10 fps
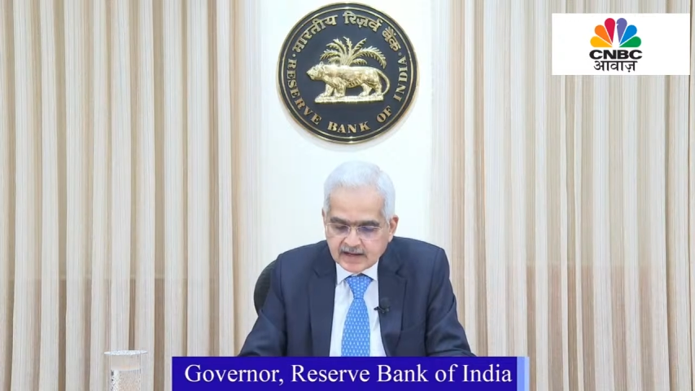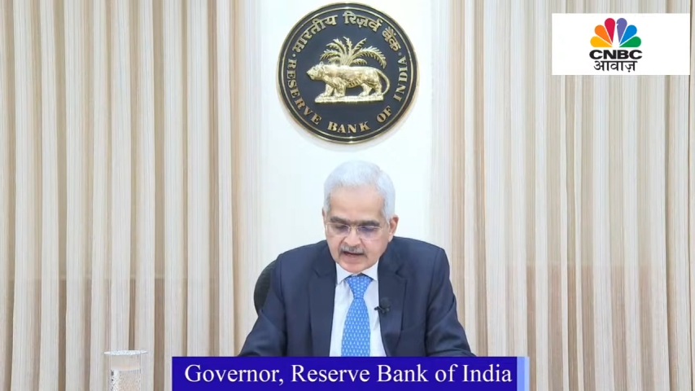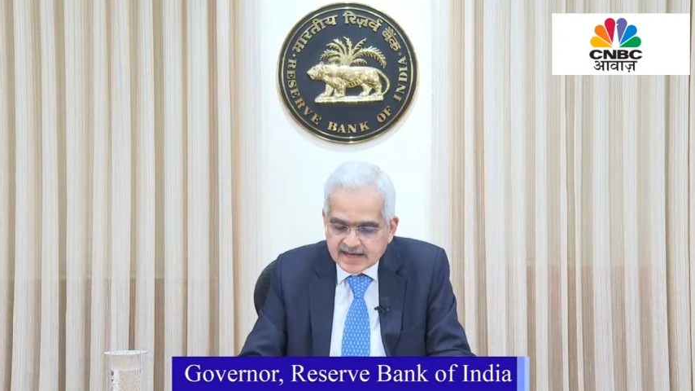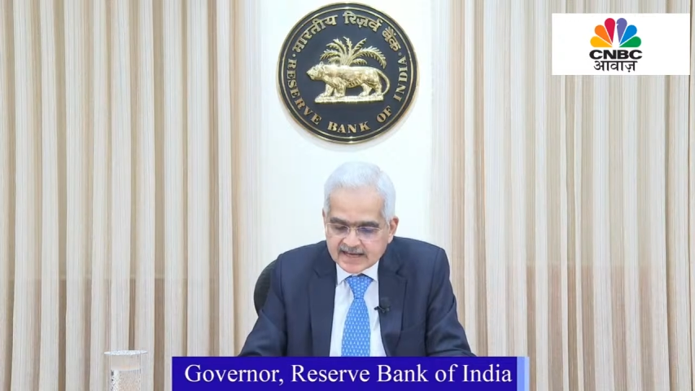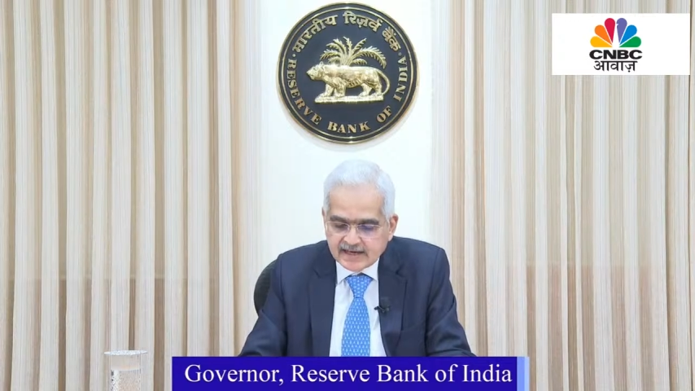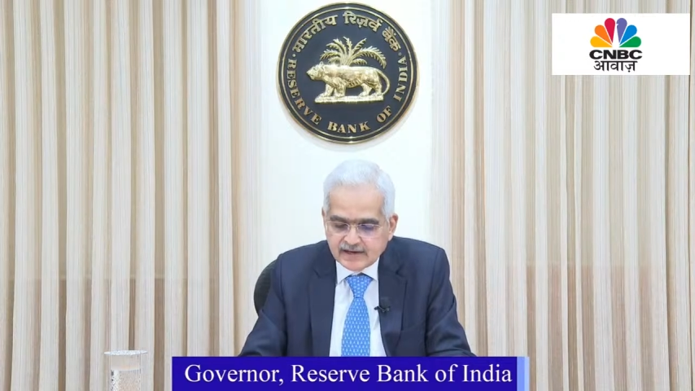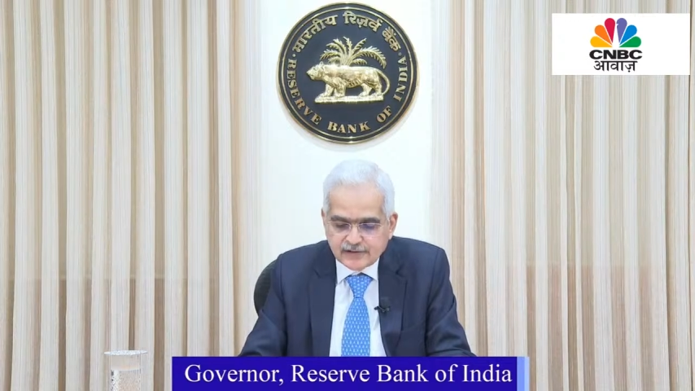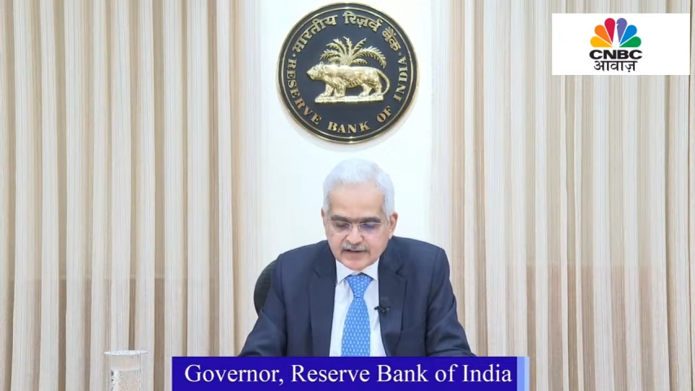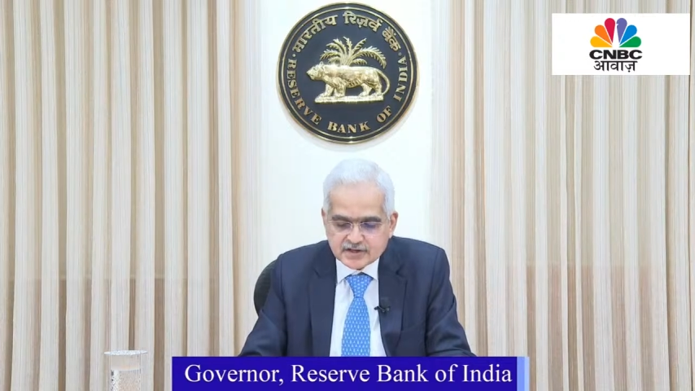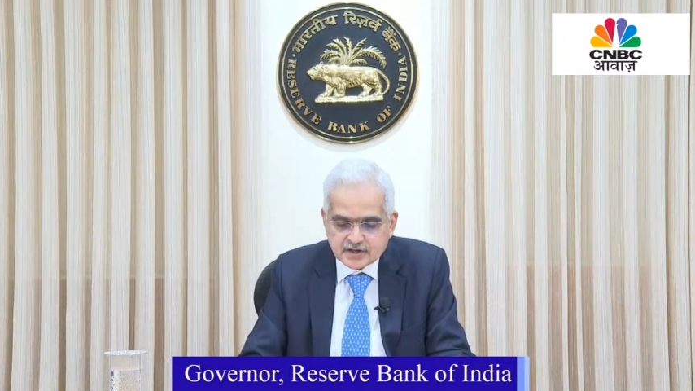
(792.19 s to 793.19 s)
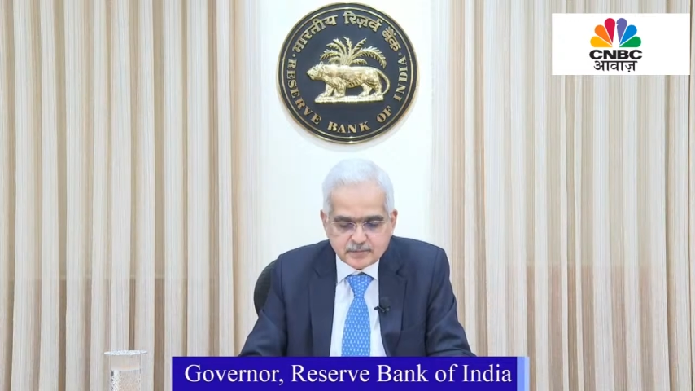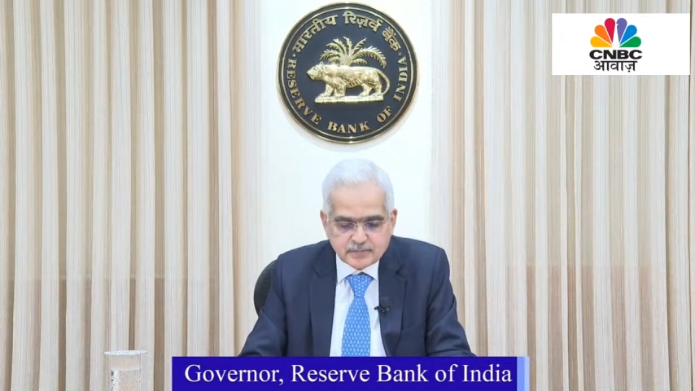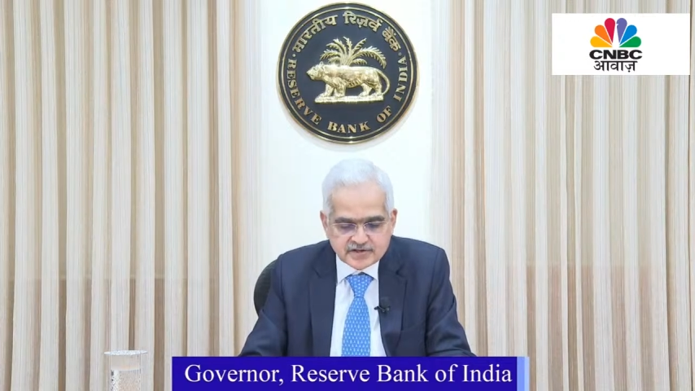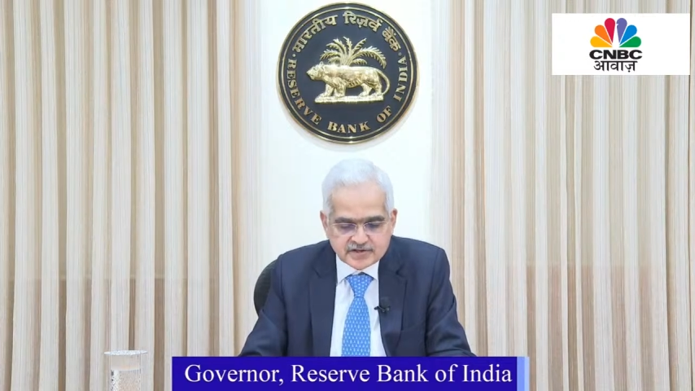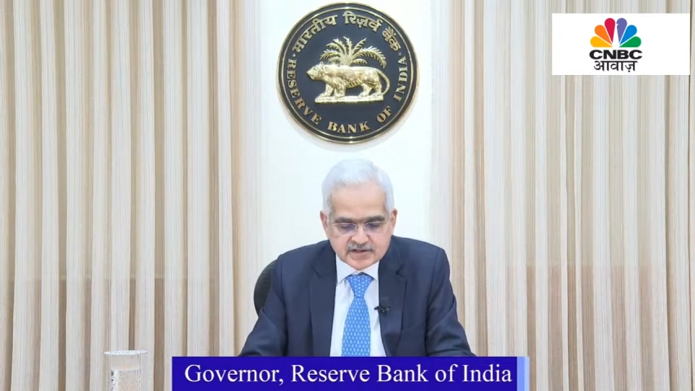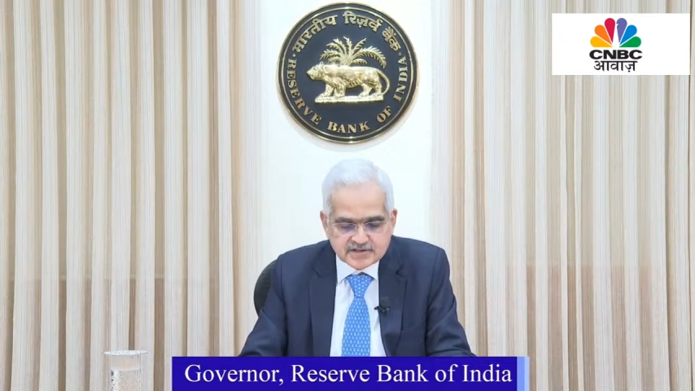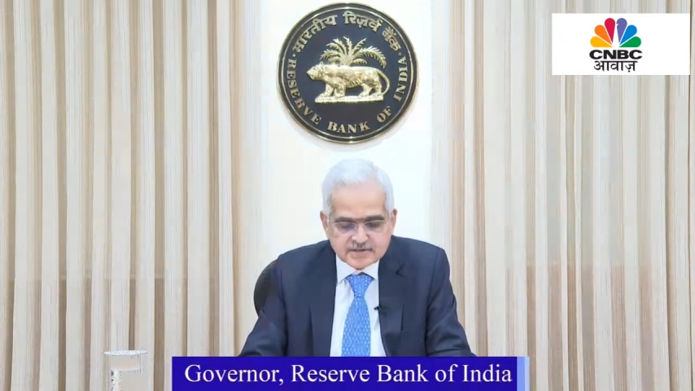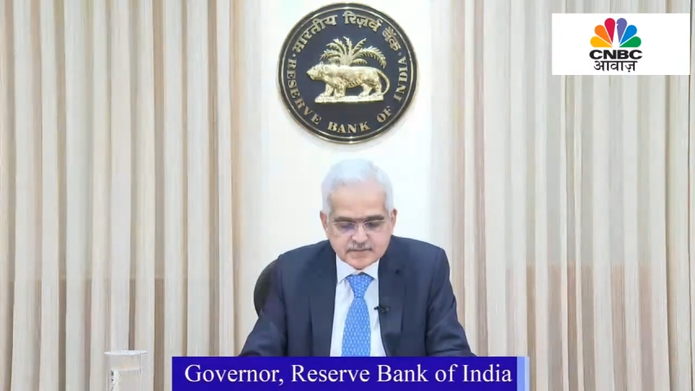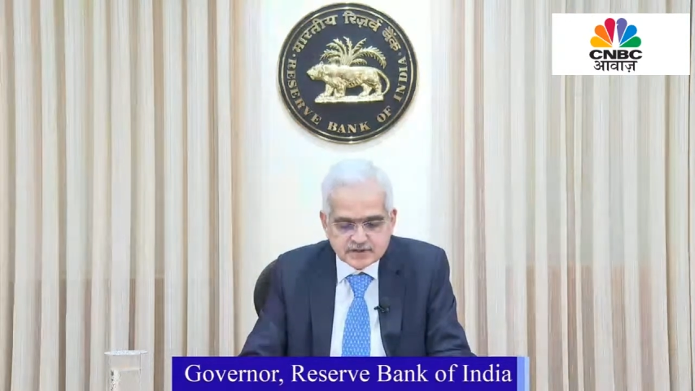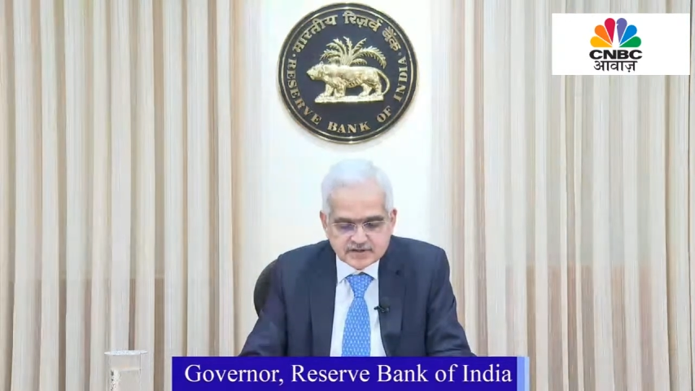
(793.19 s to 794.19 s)
High inflation
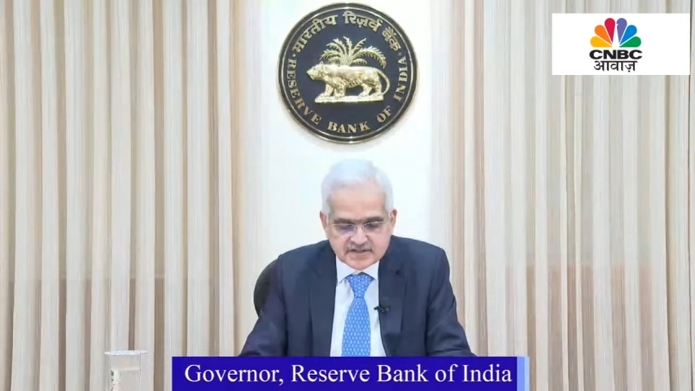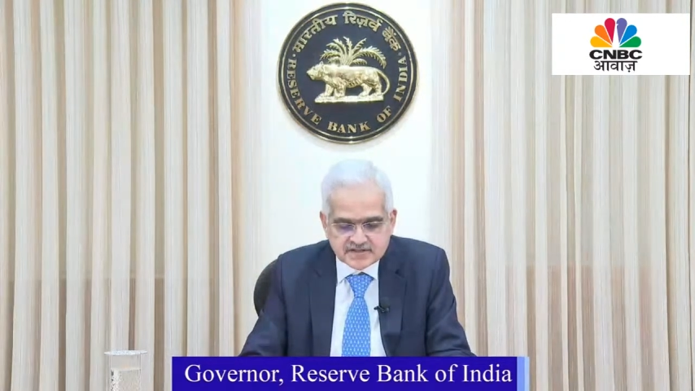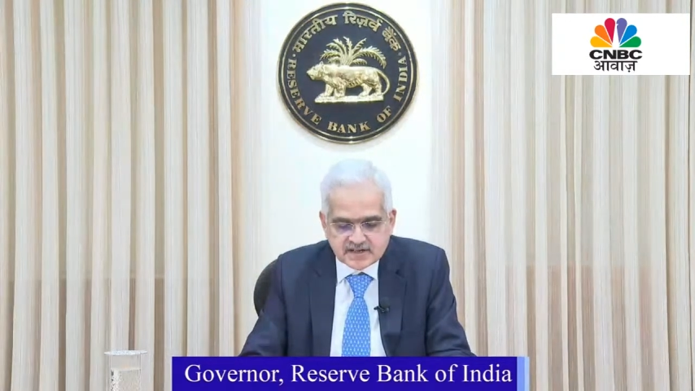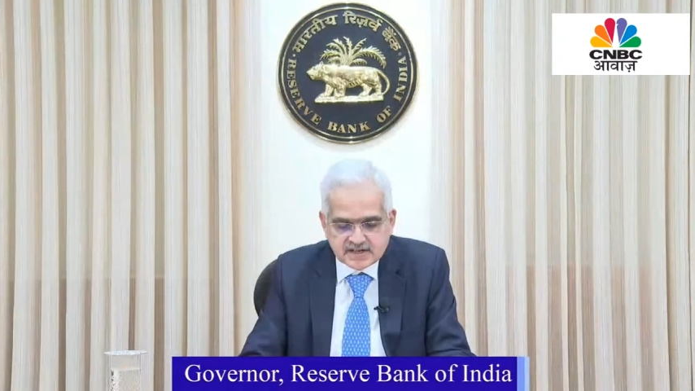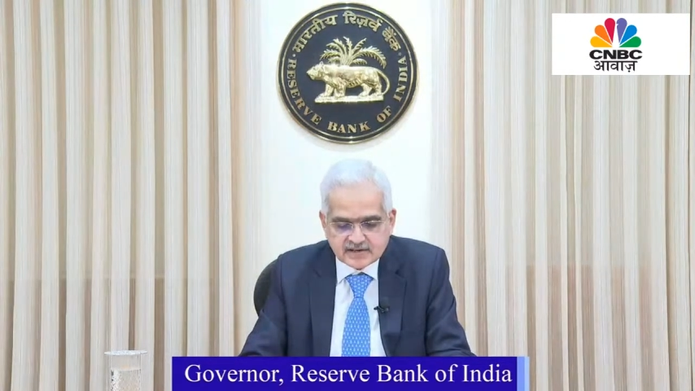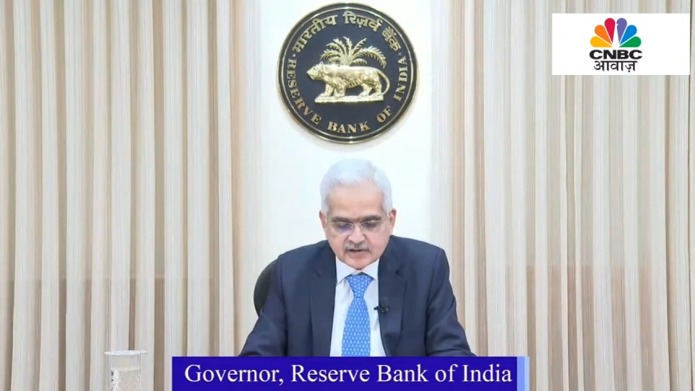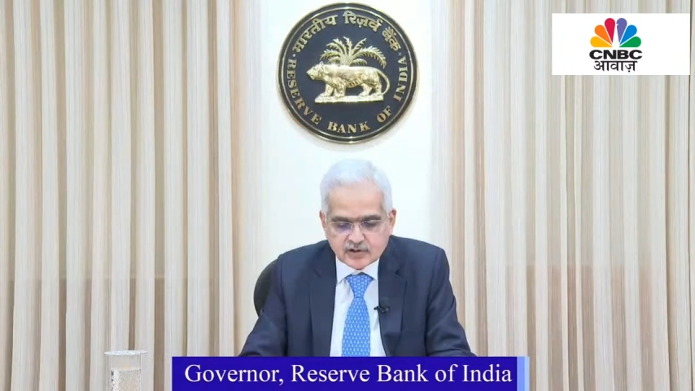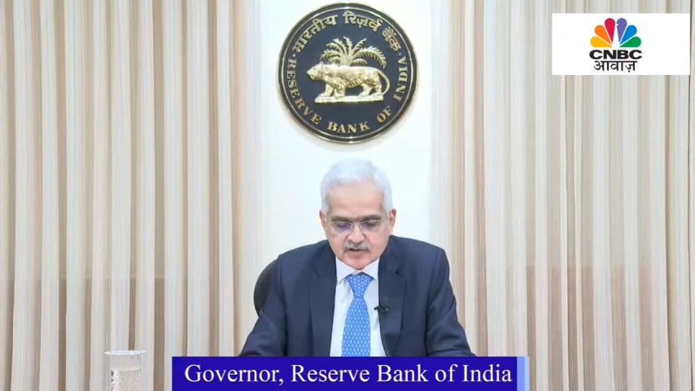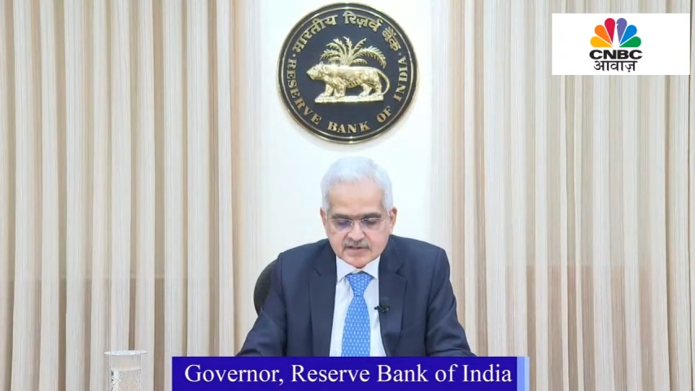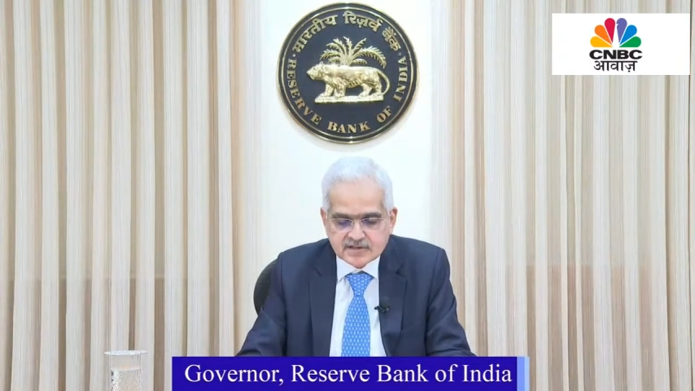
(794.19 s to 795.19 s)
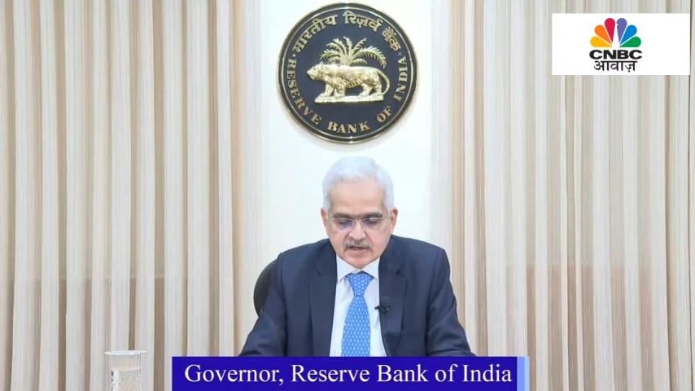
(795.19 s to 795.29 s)
pressures persisted across